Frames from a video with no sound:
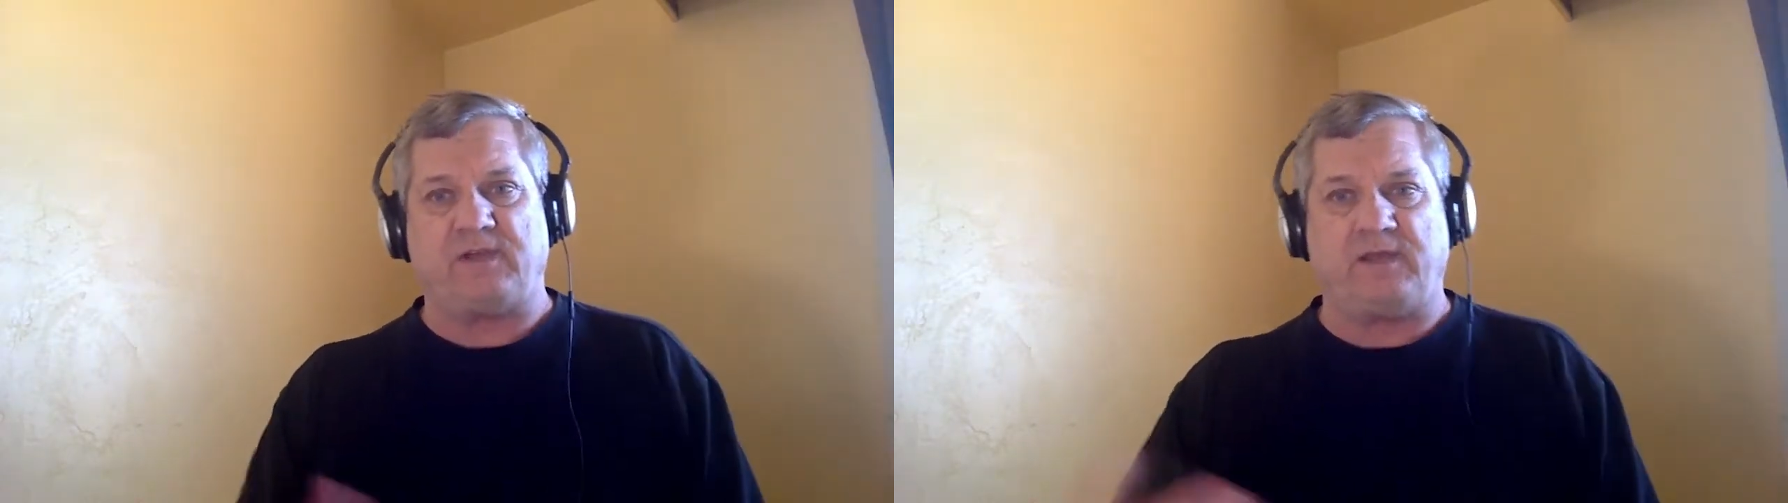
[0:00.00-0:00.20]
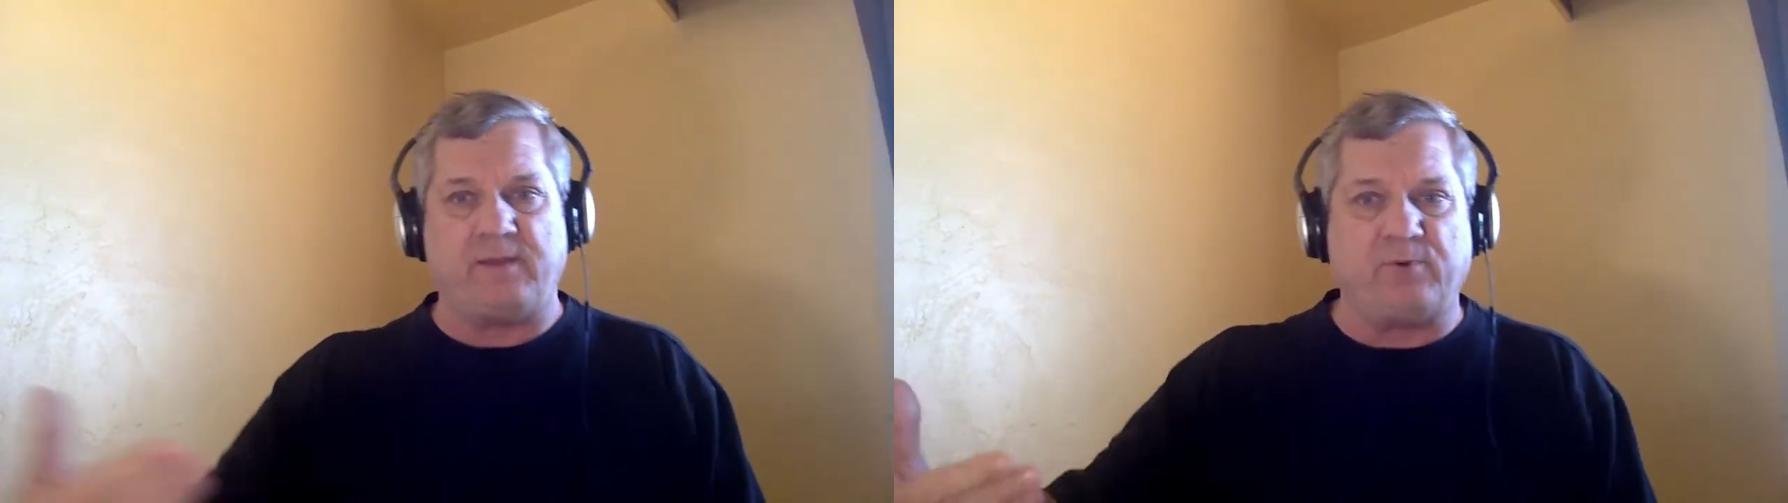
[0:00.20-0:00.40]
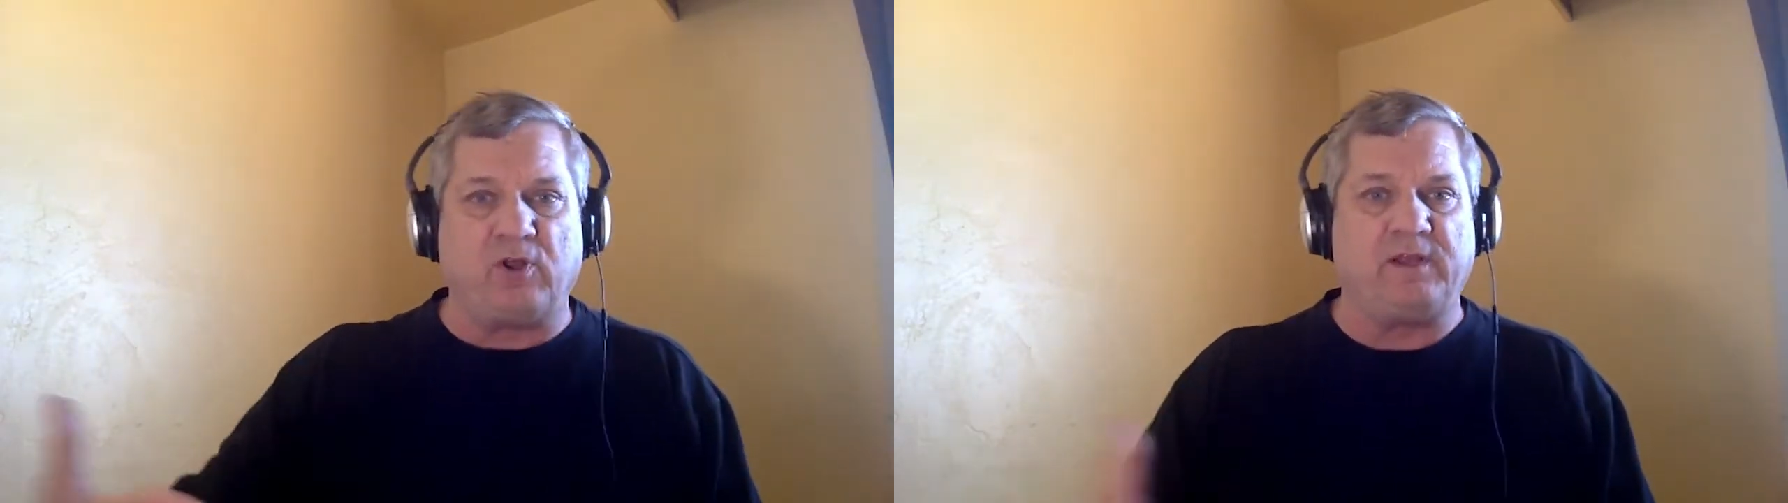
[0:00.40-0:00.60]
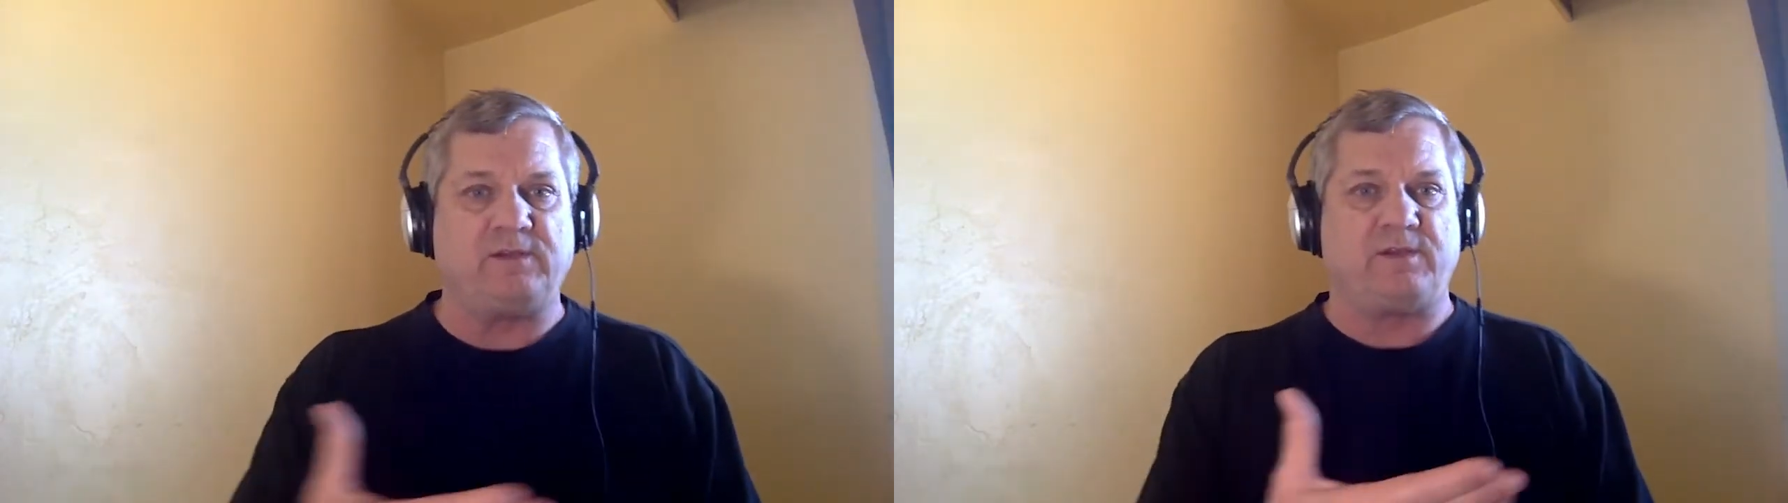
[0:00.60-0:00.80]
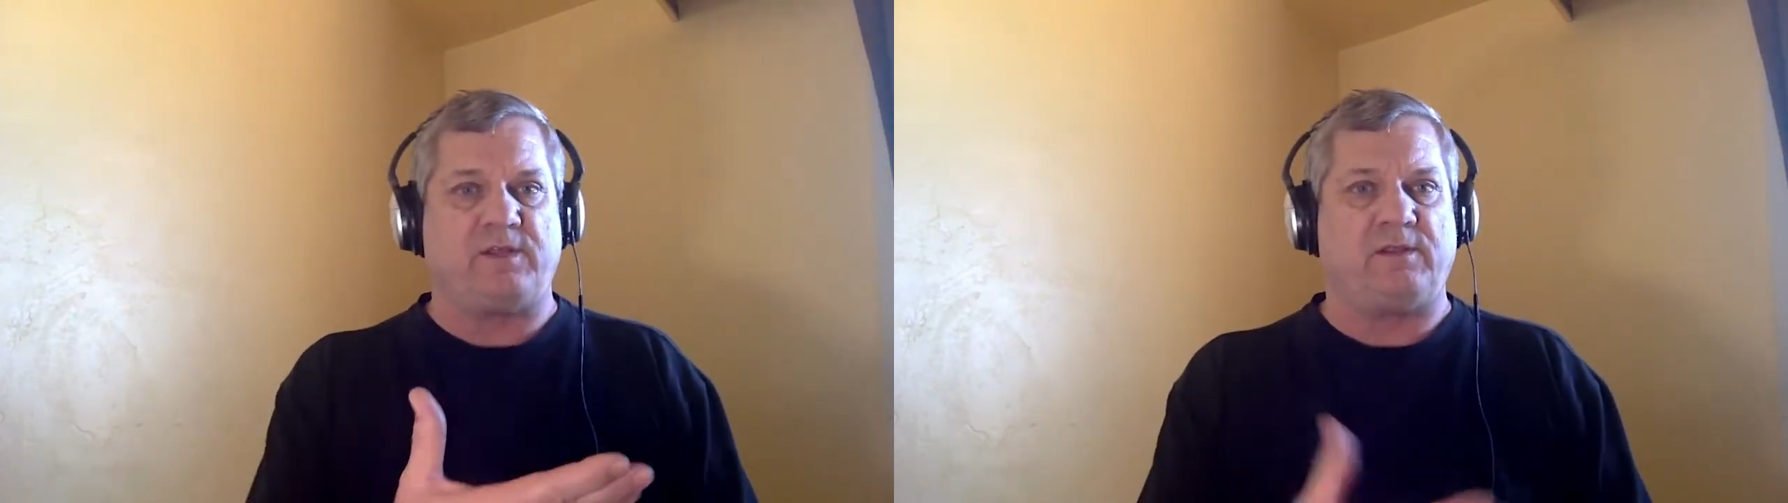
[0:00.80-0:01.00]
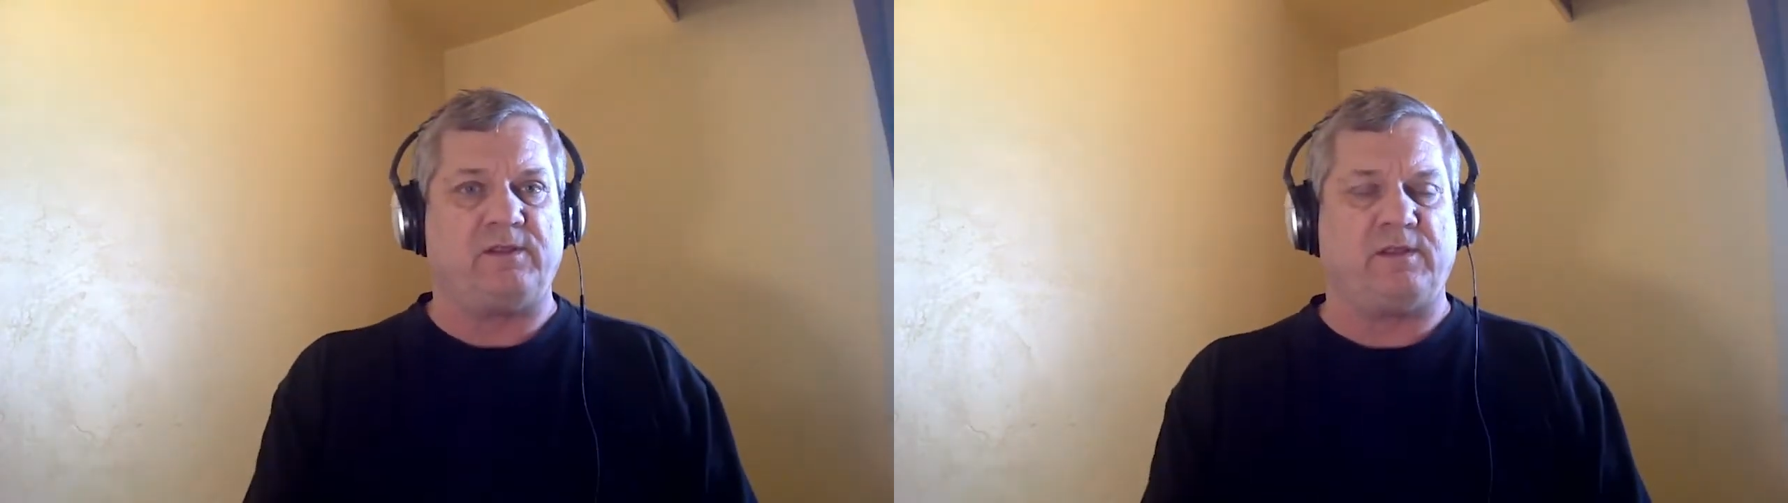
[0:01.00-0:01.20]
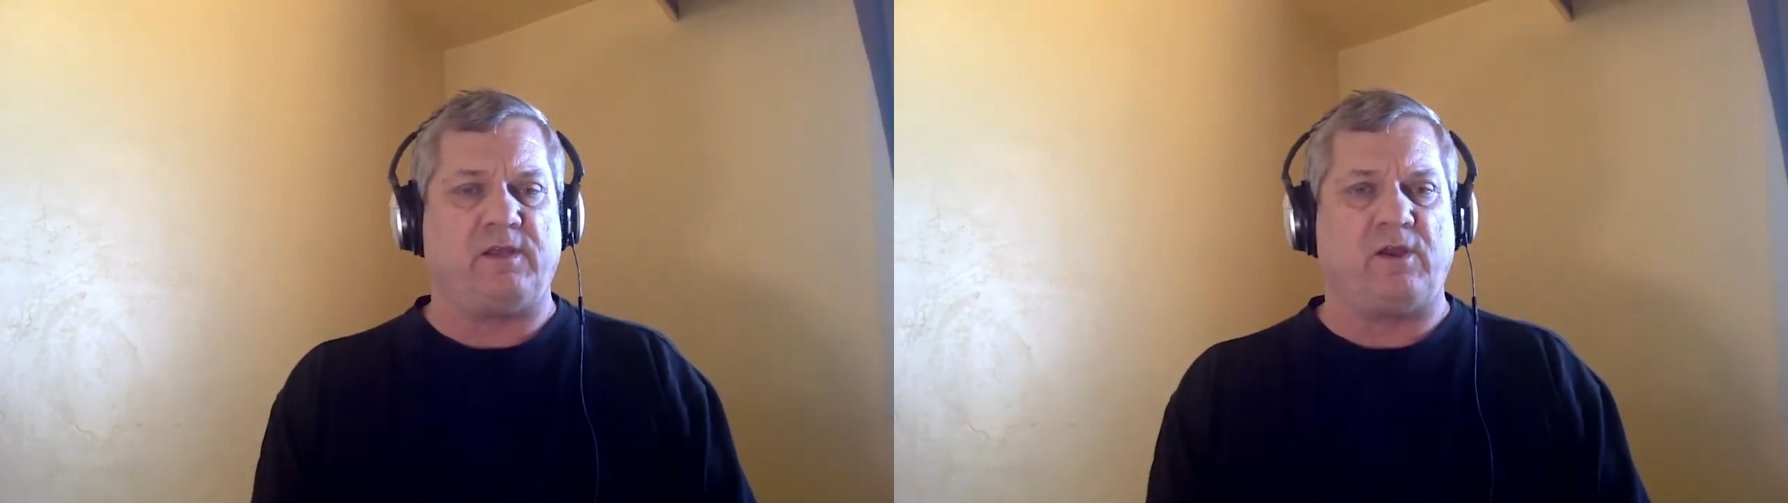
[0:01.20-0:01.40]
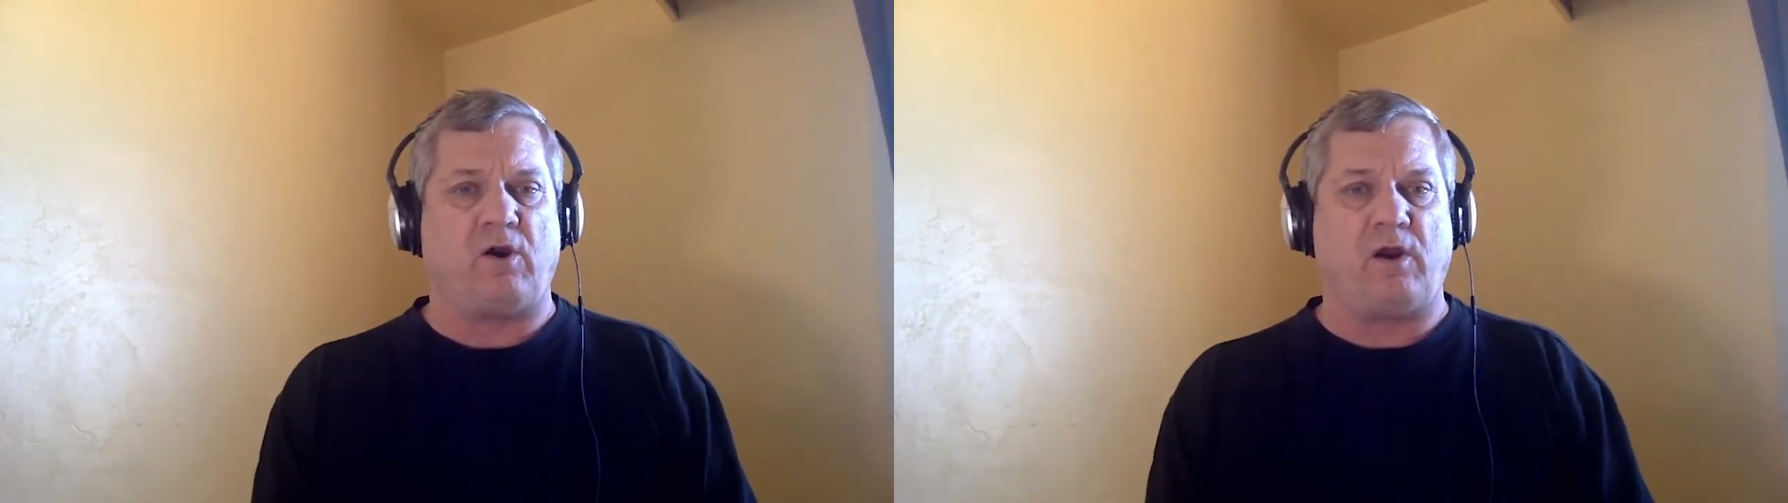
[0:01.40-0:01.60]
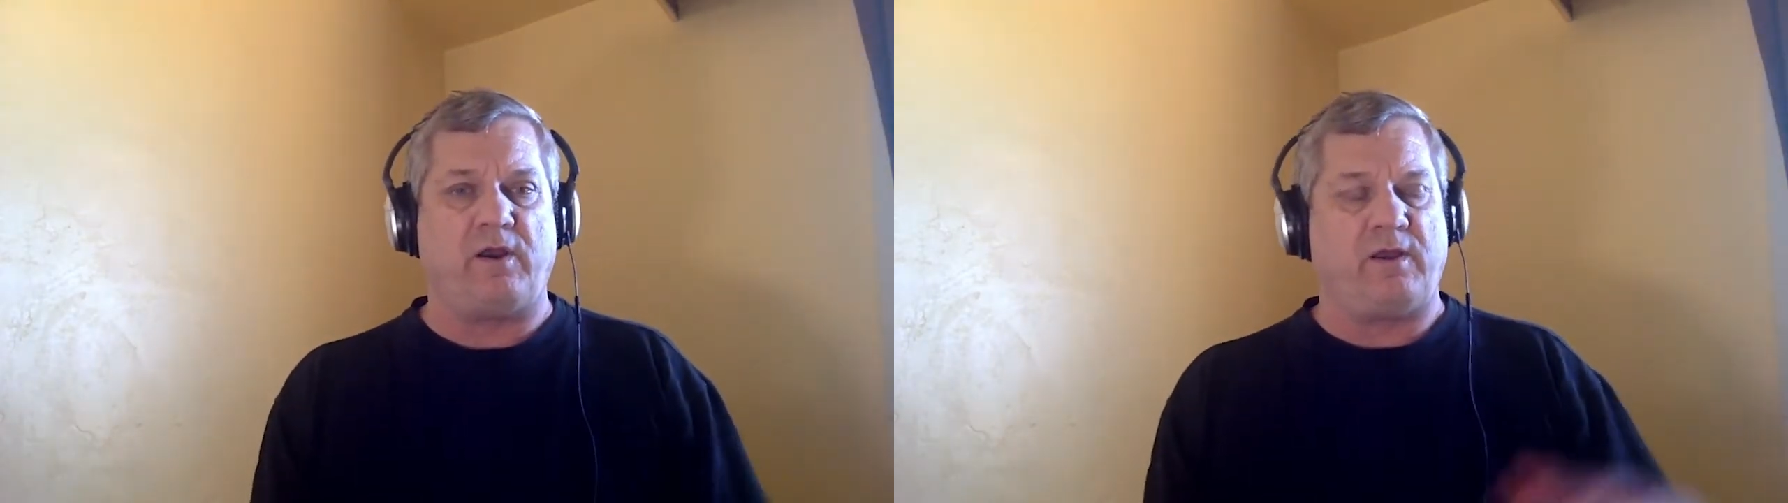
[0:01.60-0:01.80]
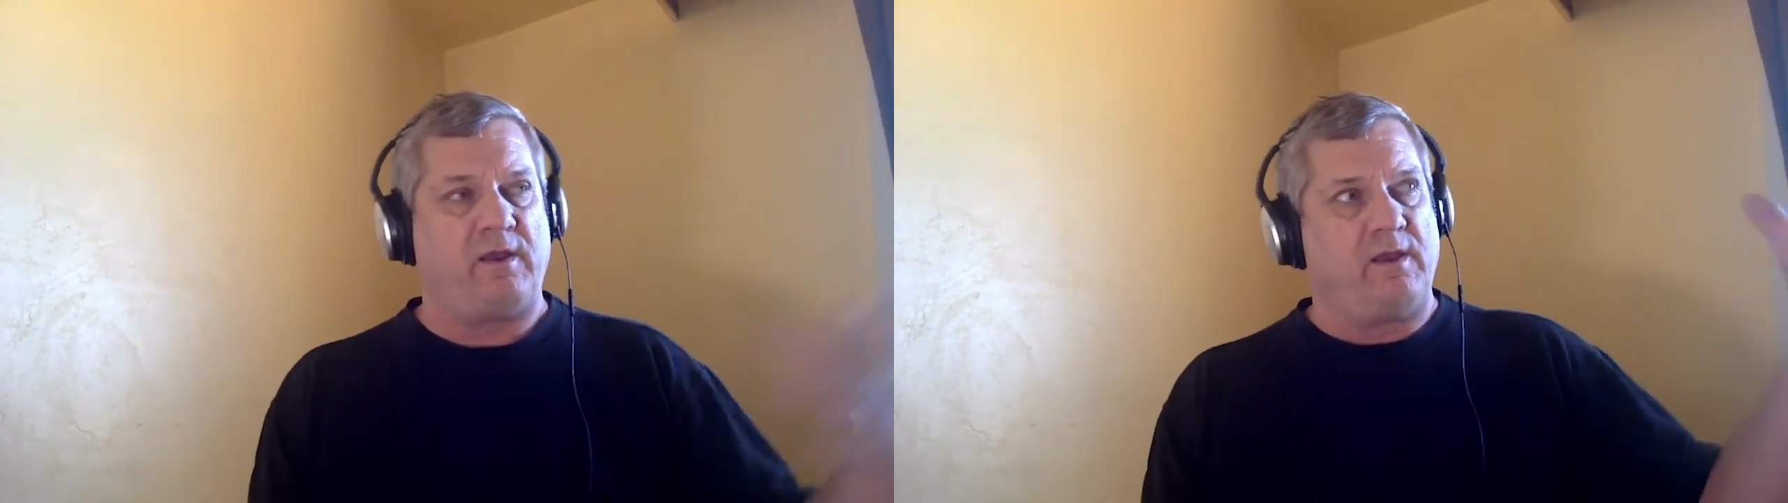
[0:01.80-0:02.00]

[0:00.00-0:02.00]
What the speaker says: and they pull into the yard.